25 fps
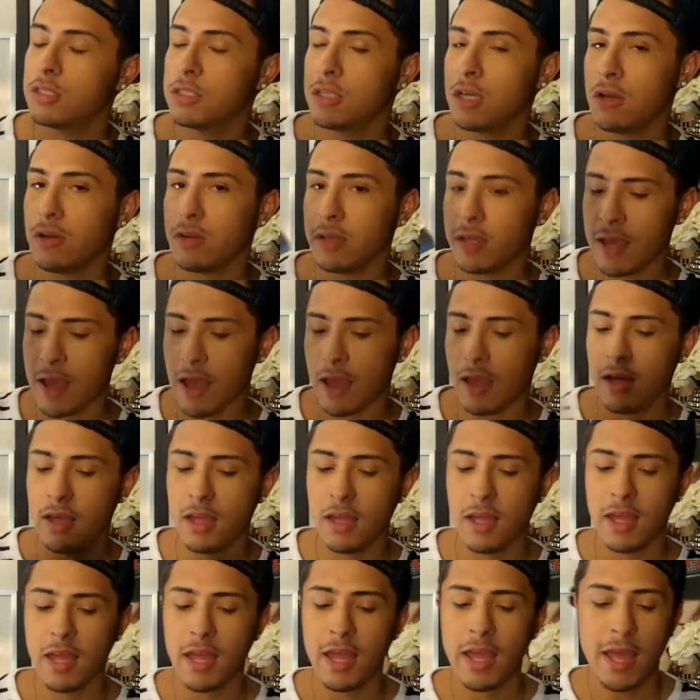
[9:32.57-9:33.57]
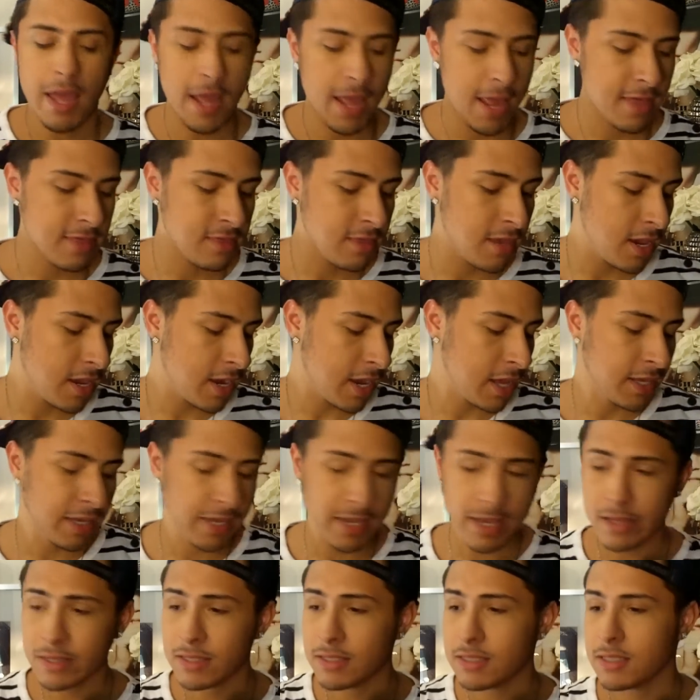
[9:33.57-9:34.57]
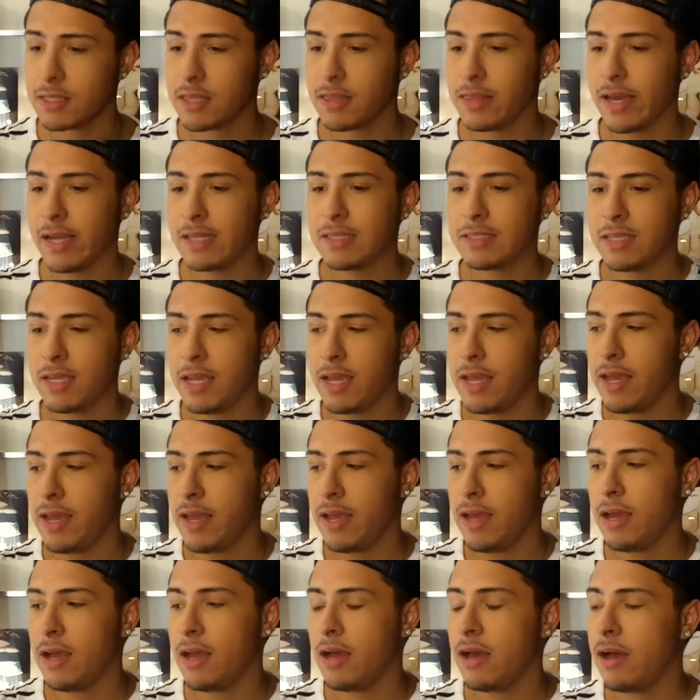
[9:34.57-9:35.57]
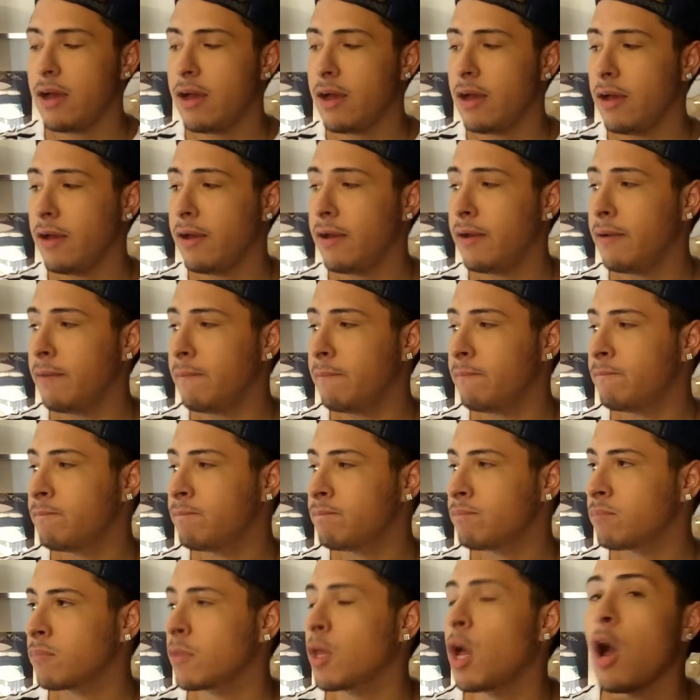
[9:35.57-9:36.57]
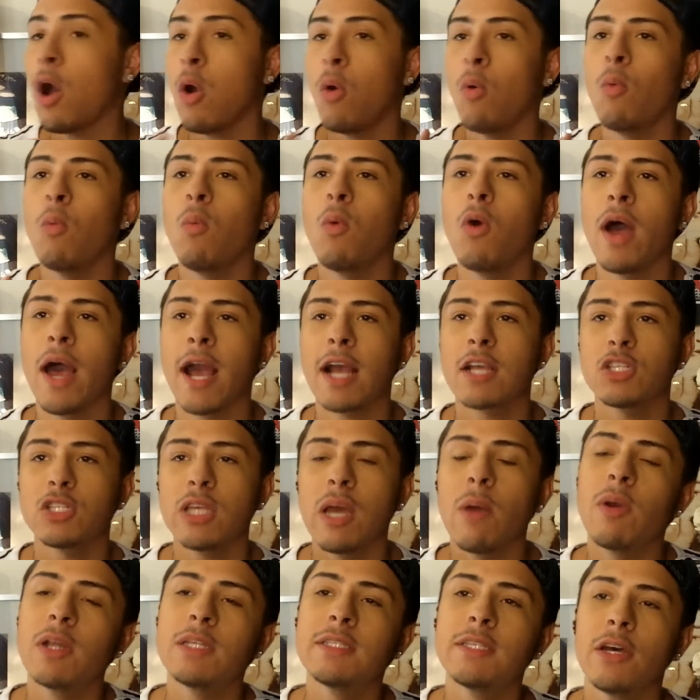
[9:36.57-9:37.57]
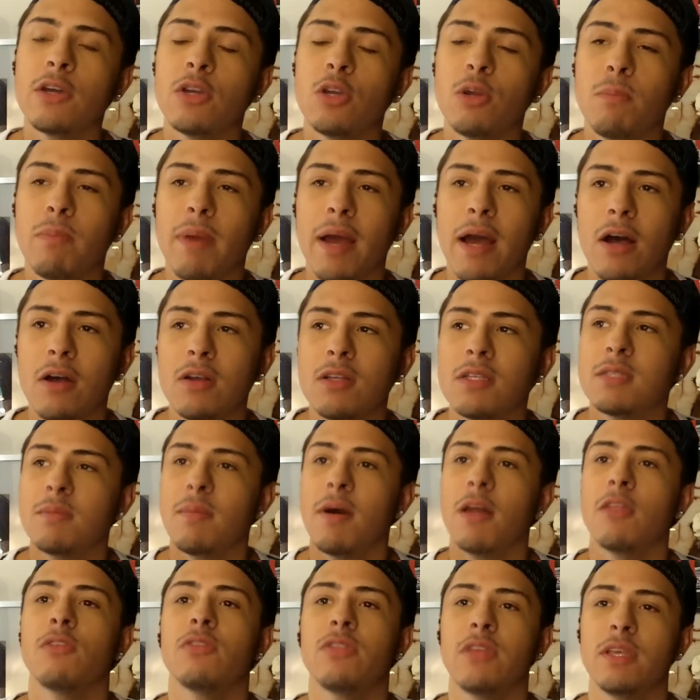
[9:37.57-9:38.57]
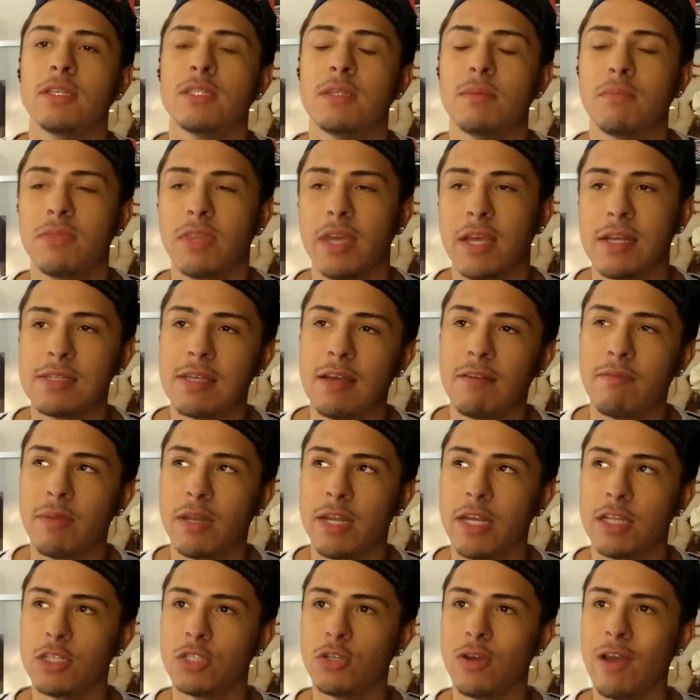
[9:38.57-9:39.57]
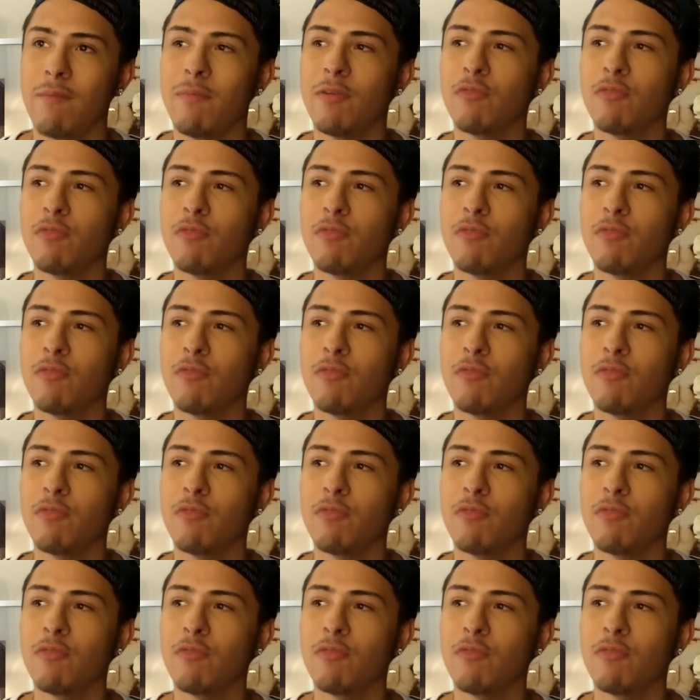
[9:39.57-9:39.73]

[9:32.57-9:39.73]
So, yeah. And then I guess that's it. Um, oh, well, actually, I want to tell you about some other some things I've been into.